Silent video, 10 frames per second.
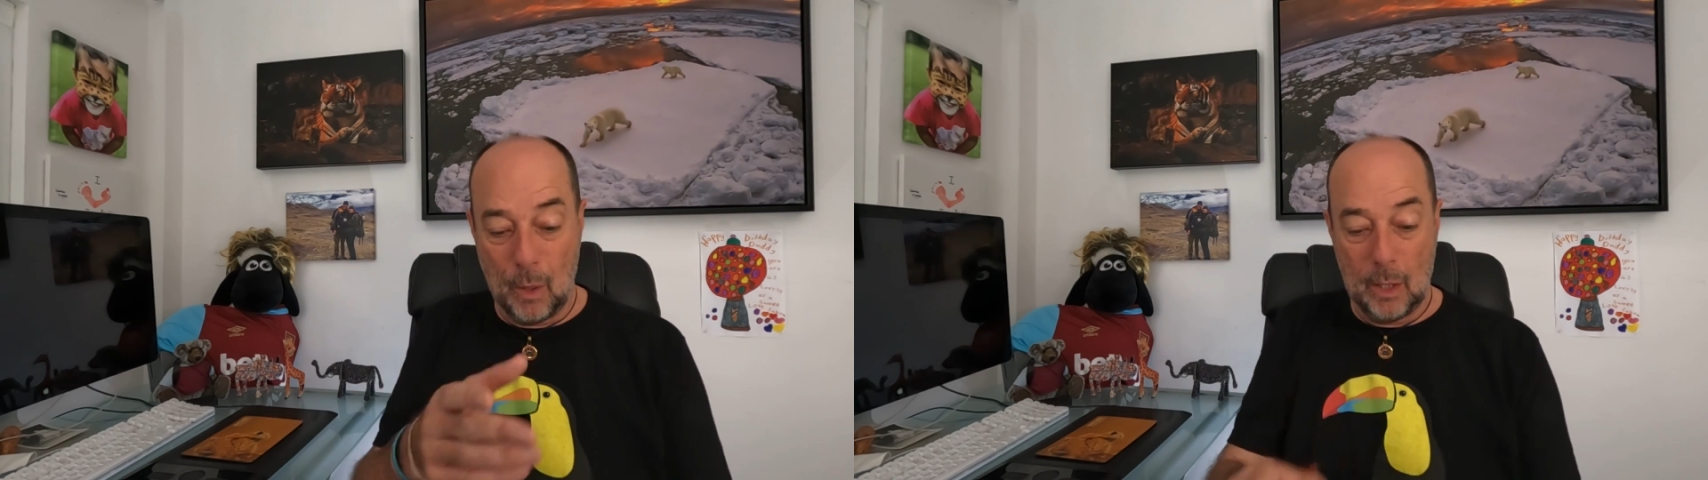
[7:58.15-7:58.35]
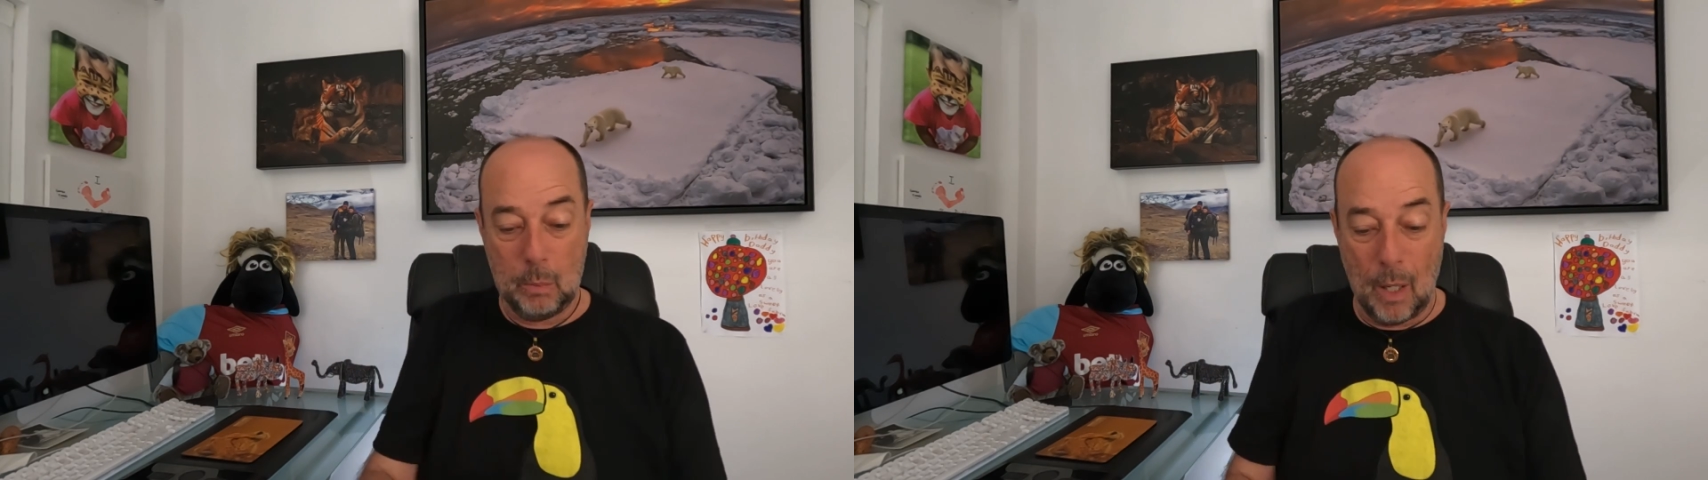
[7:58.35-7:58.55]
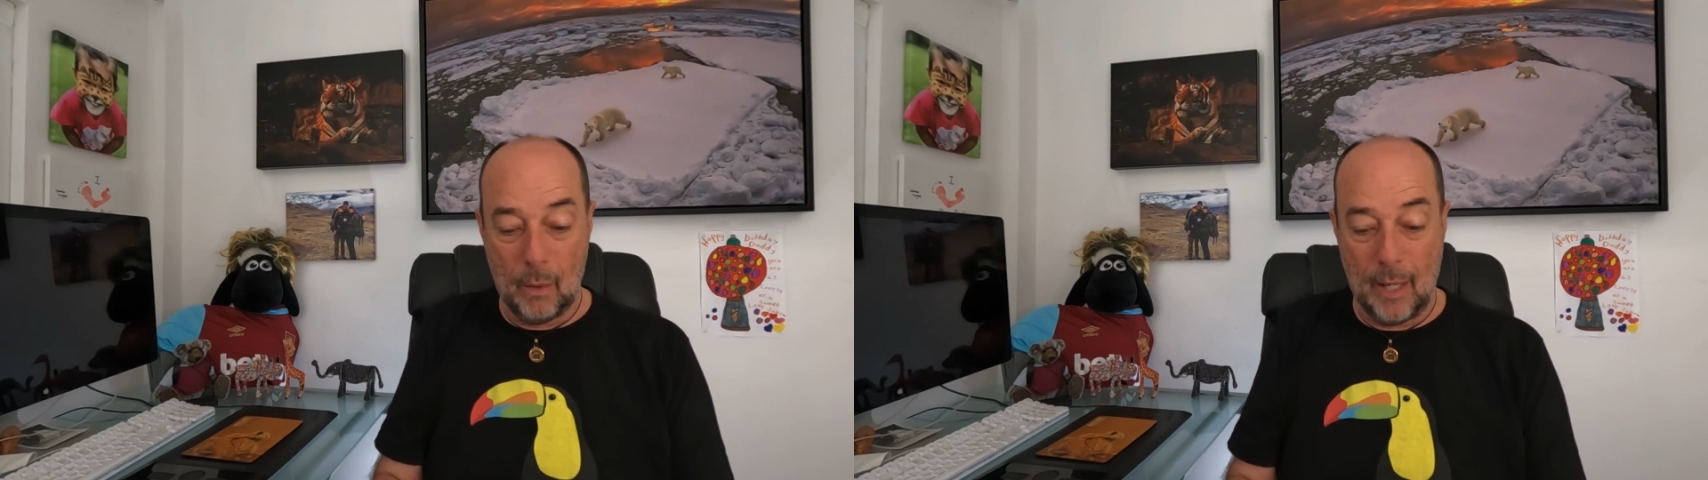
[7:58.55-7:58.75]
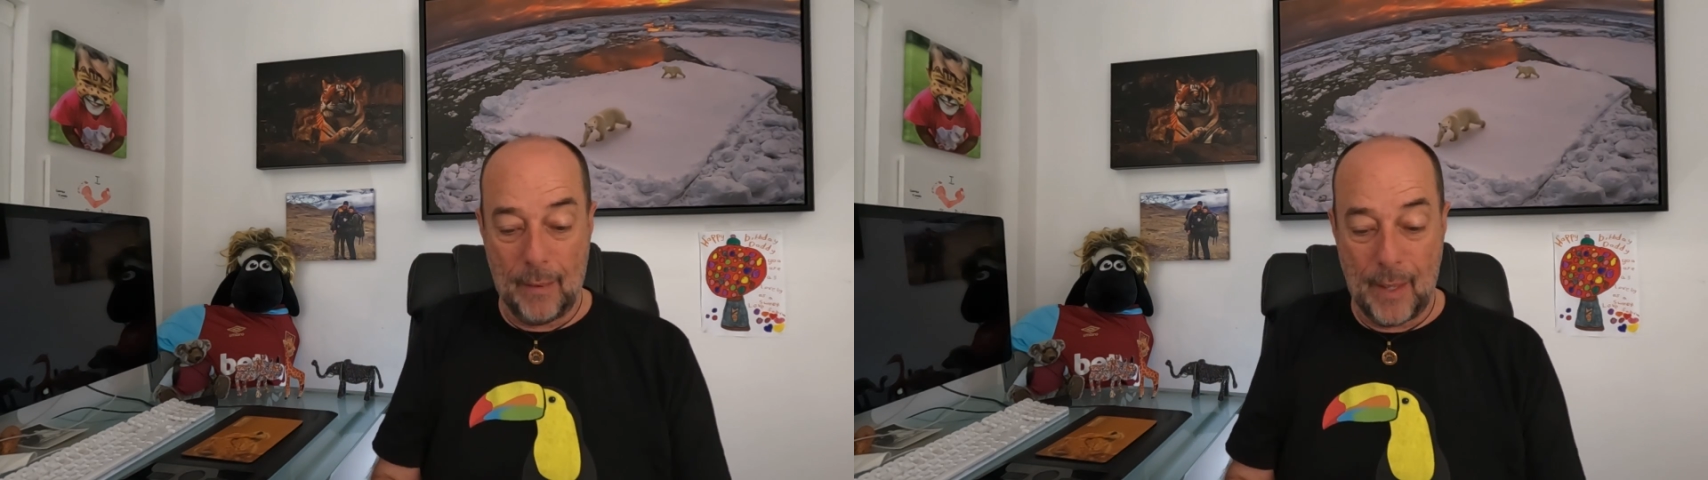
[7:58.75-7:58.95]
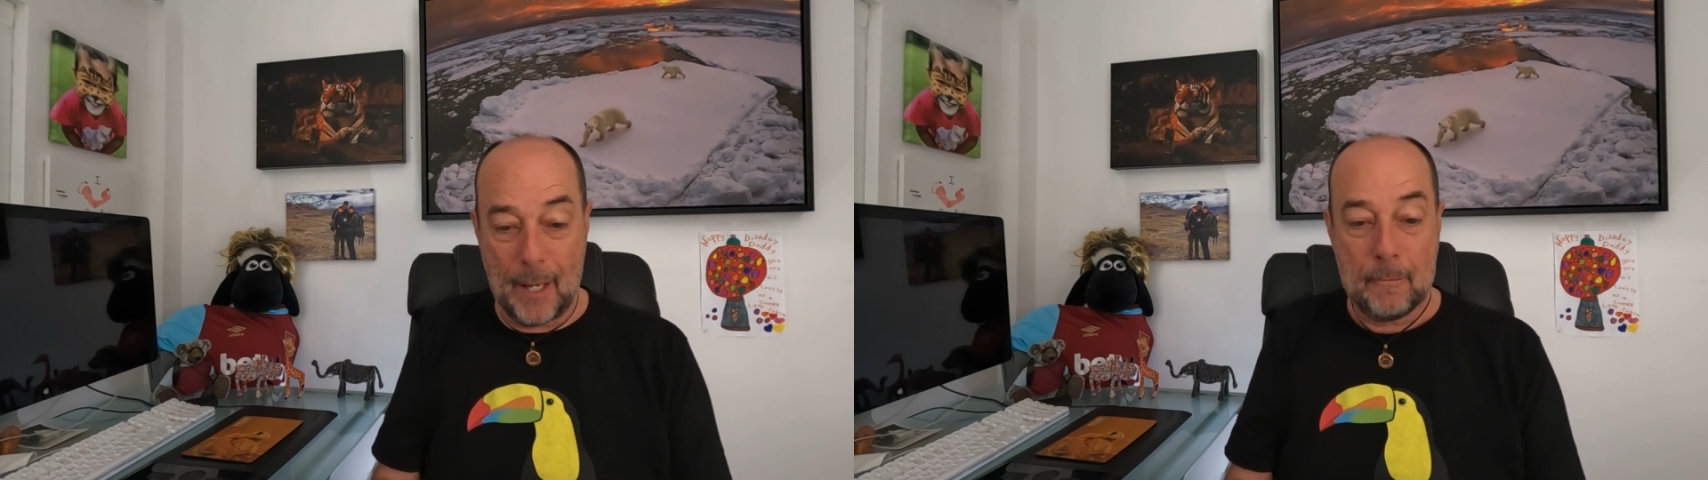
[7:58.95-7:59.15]
worthwhile like
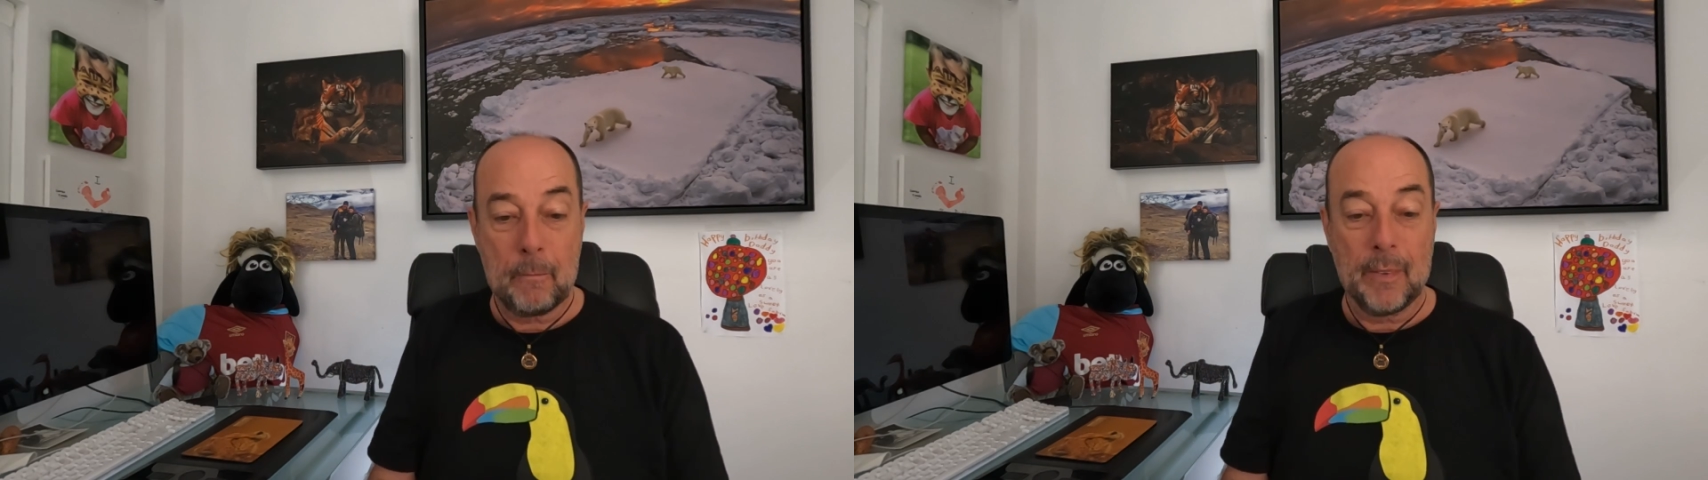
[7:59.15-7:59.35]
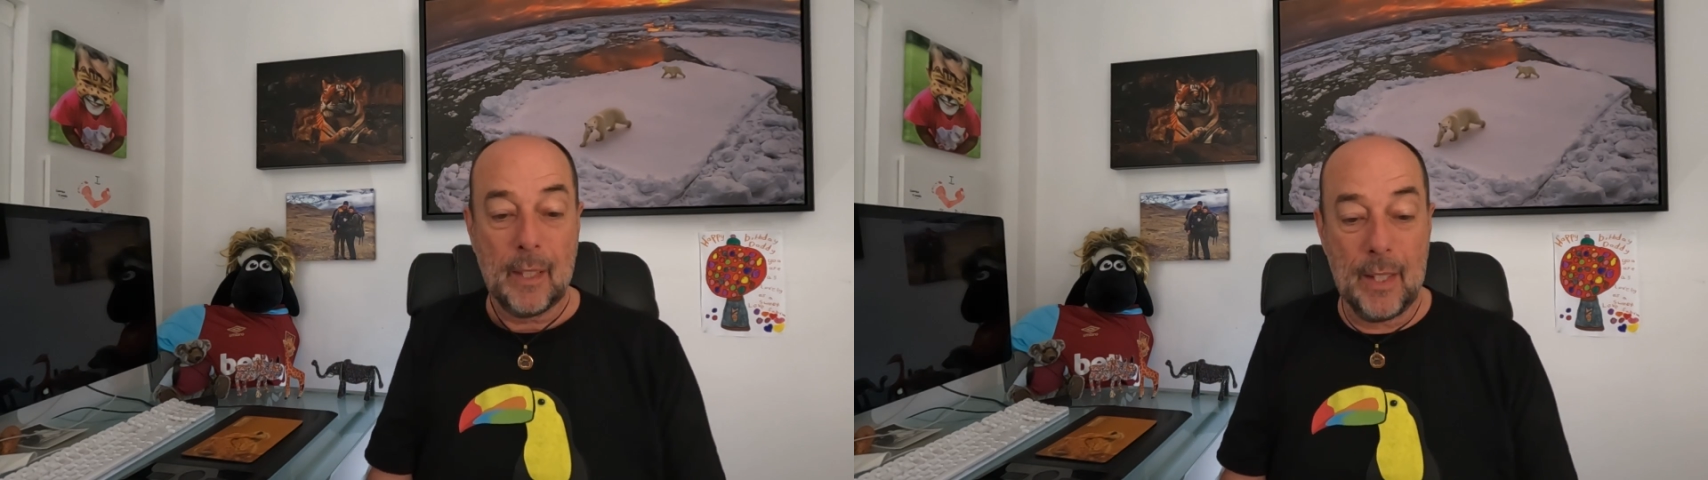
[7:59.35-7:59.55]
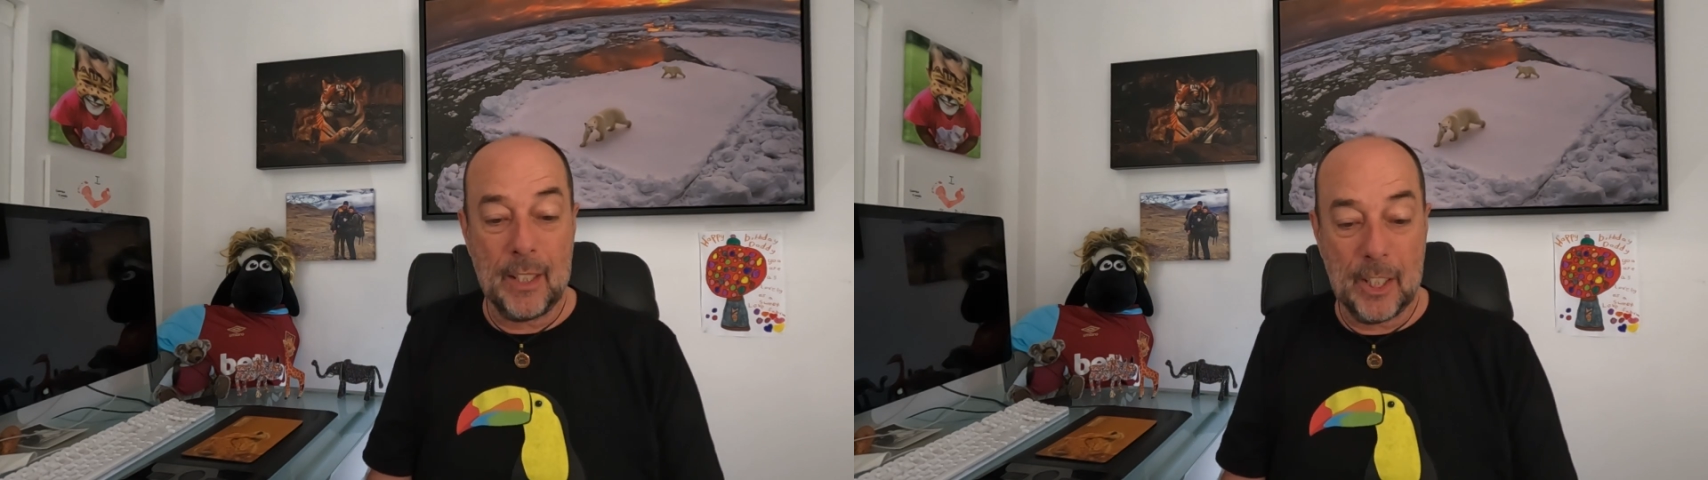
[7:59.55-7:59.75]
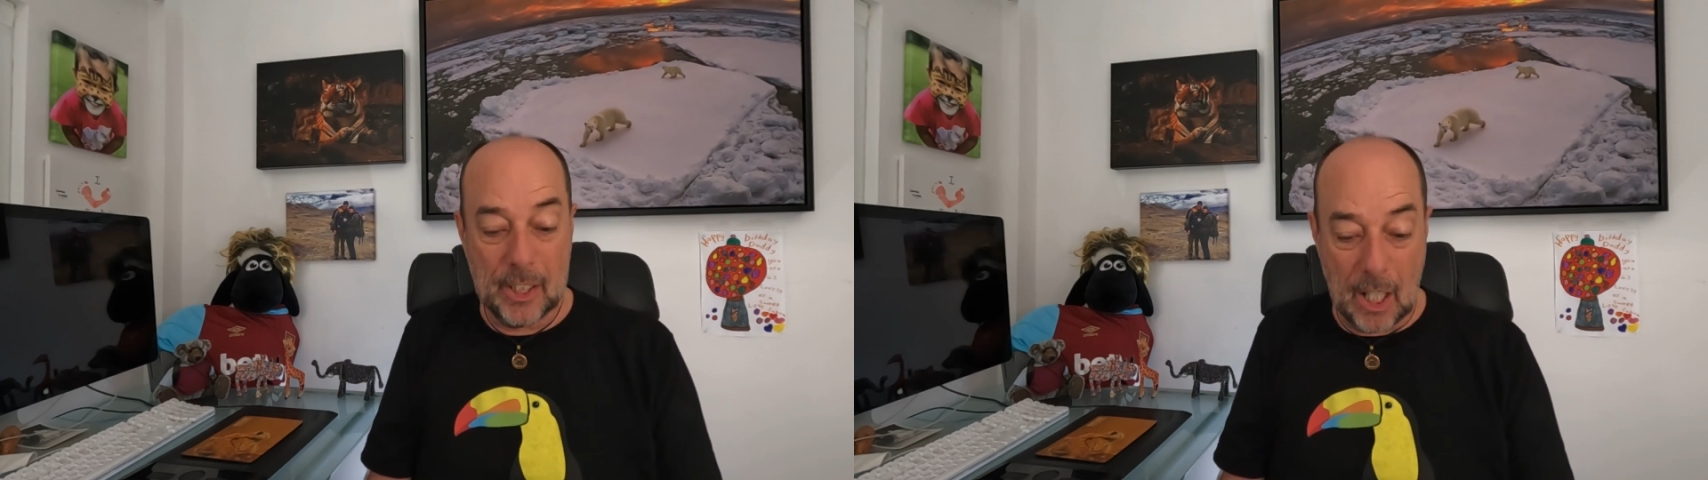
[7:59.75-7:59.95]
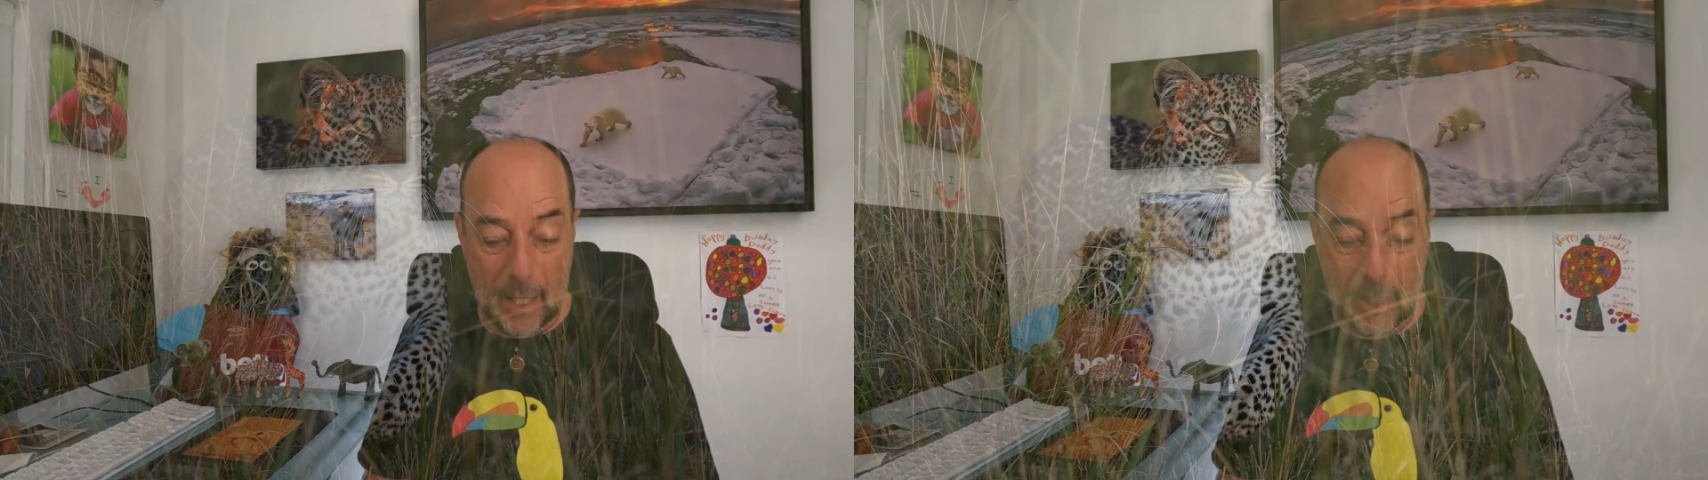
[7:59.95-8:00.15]
that. And then she
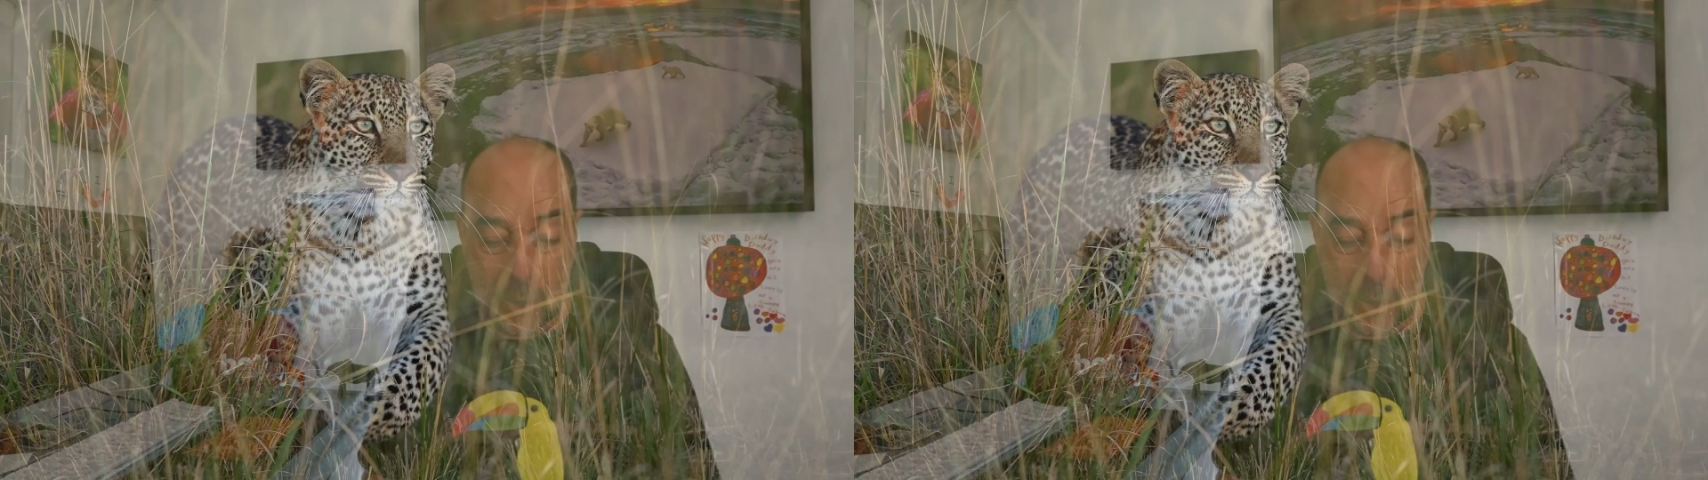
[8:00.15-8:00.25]
started